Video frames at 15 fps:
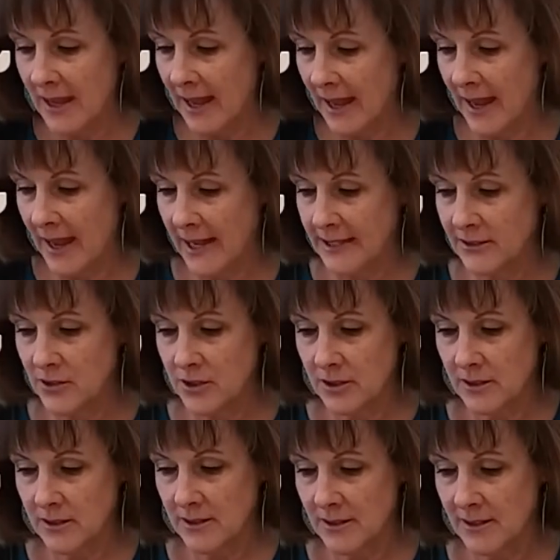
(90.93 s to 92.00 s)
And
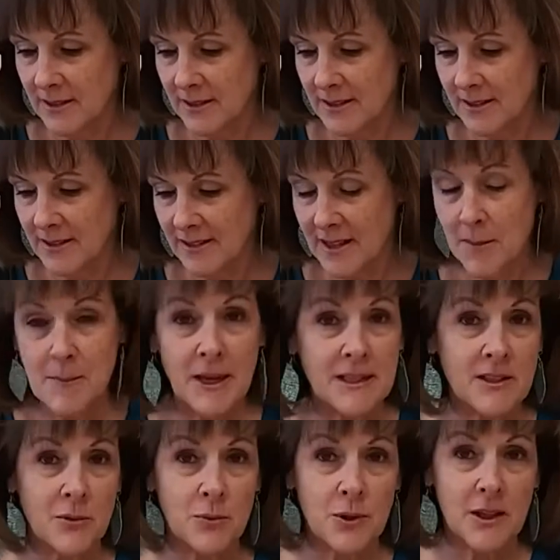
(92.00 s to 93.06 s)
that makes
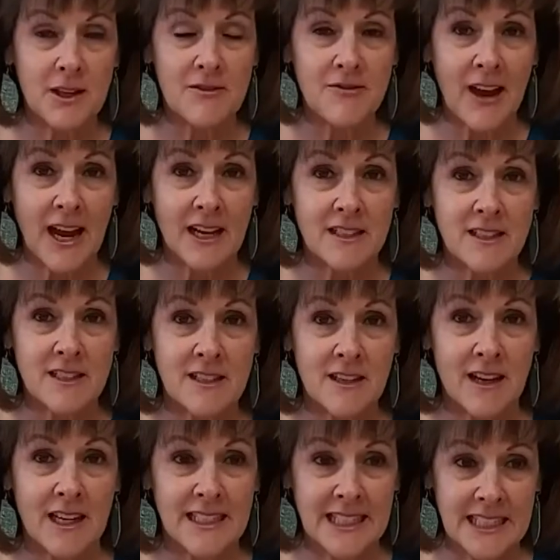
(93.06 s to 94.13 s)
it really fast
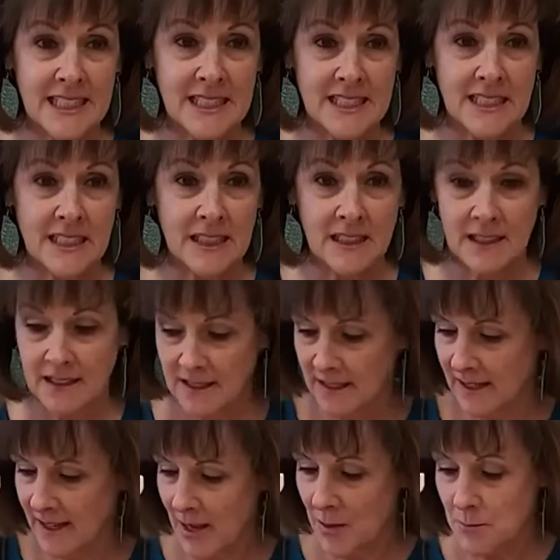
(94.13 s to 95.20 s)
and easy.
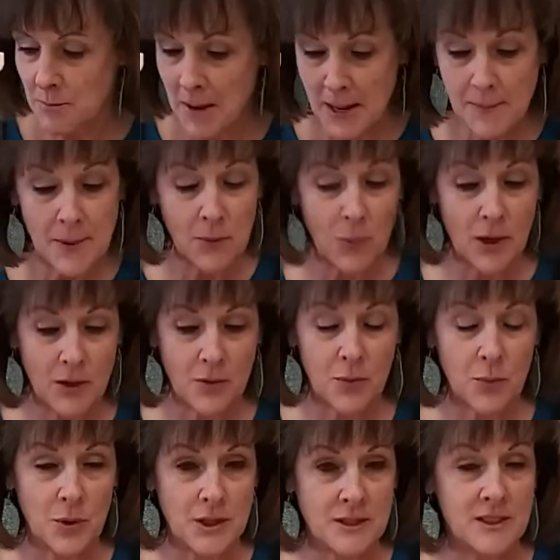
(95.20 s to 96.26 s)
And maybe one of the
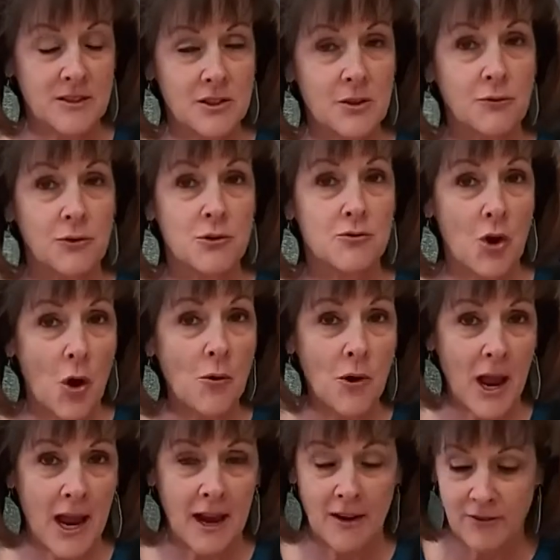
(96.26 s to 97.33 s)
reasons, if you don't
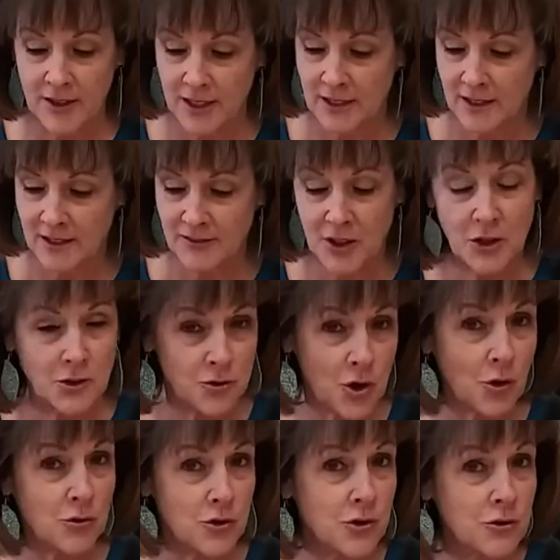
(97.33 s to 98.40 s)
have it, that you
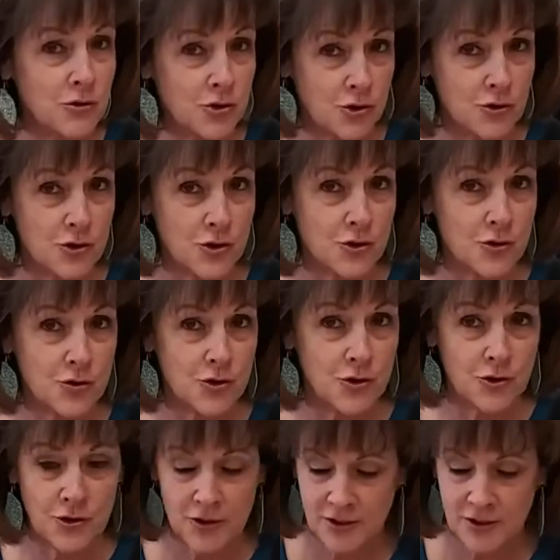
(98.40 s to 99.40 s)
don't use your serger.